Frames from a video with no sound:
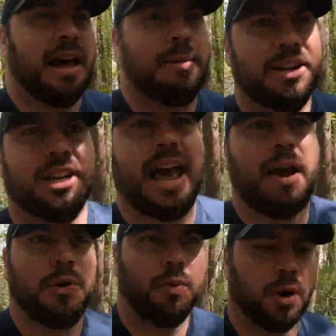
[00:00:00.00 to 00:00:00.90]
imagine
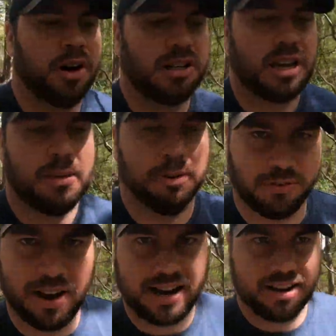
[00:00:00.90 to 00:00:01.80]
how it works, but
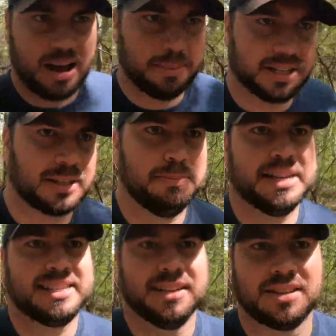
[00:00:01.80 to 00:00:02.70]
for economics,
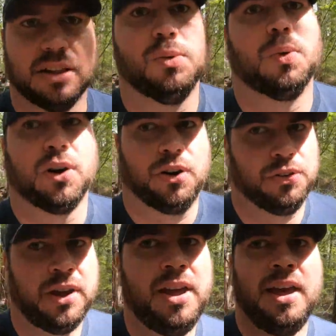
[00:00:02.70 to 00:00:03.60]
business, and the world.